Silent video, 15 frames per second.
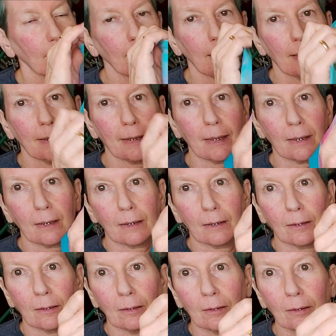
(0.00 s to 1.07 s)
The lining
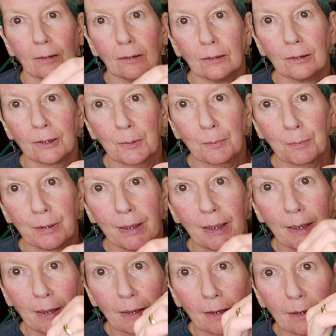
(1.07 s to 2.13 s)
looks
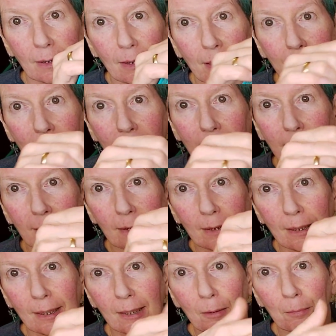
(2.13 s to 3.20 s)
pretty, and there's a
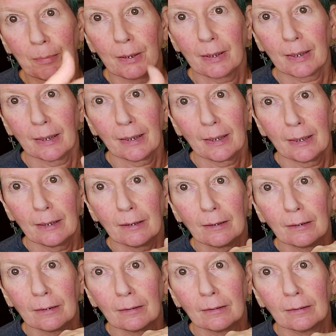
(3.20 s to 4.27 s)
little slip pocket
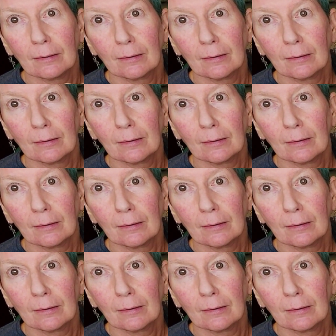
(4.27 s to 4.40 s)
here